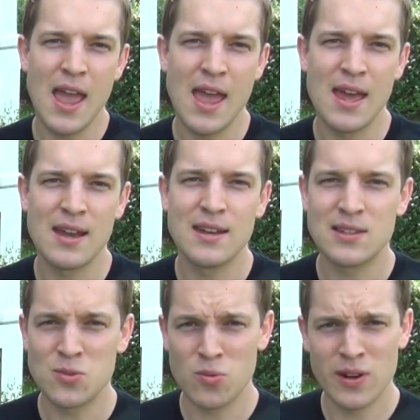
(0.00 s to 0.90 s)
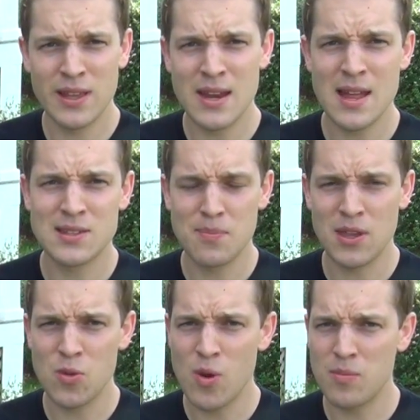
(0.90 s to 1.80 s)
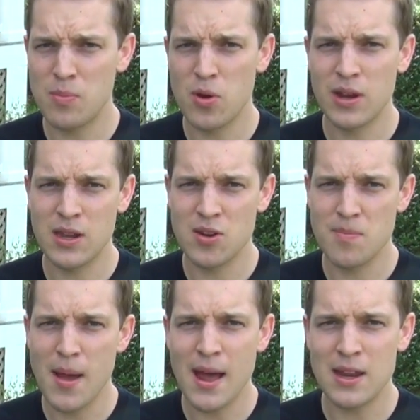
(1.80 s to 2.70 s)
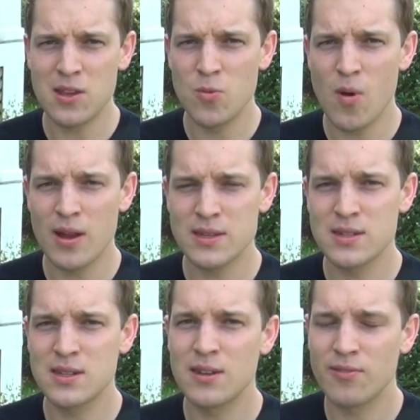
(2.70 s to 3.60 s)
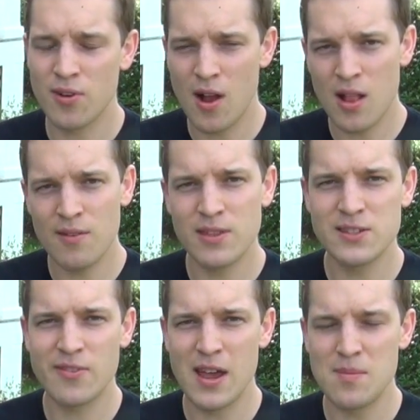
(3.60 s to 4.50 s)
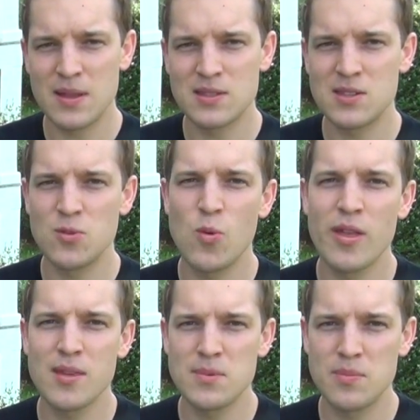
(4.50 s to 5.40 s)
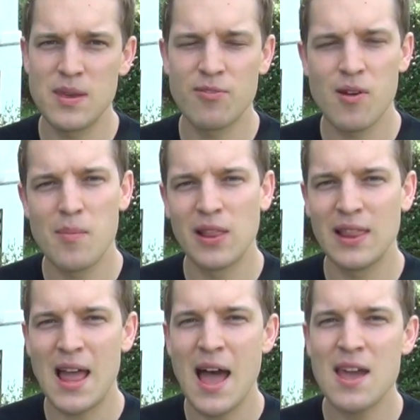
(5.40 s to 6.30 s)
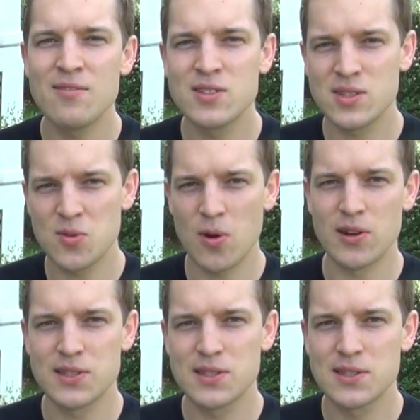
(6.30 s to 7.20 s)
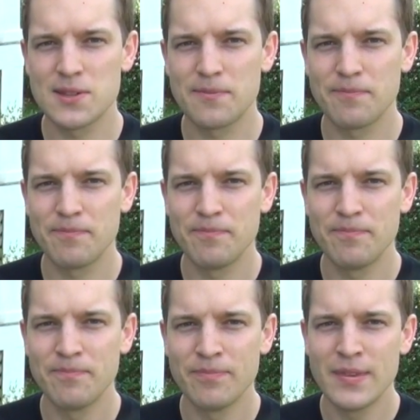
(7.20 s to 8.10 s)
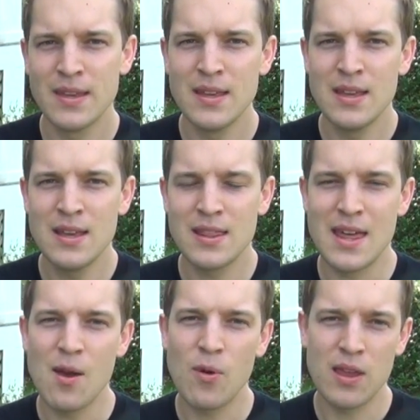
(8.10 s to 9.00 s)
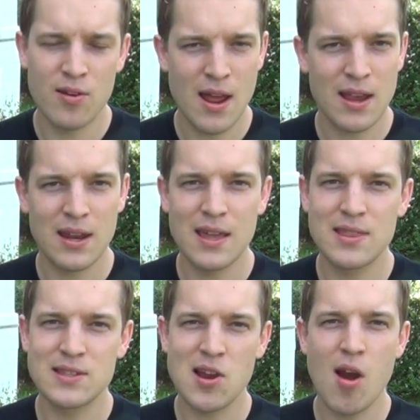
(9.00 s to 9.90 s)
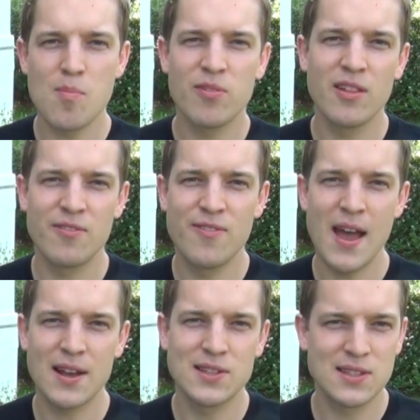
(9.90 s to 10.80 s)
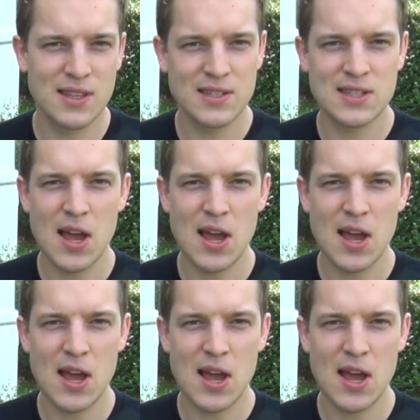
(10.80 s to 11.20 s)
And it's really not something you want to be putting into your body. You want, for all of these vitamins, you want them to be from a live source. That way you're not going to get these harmful effects, these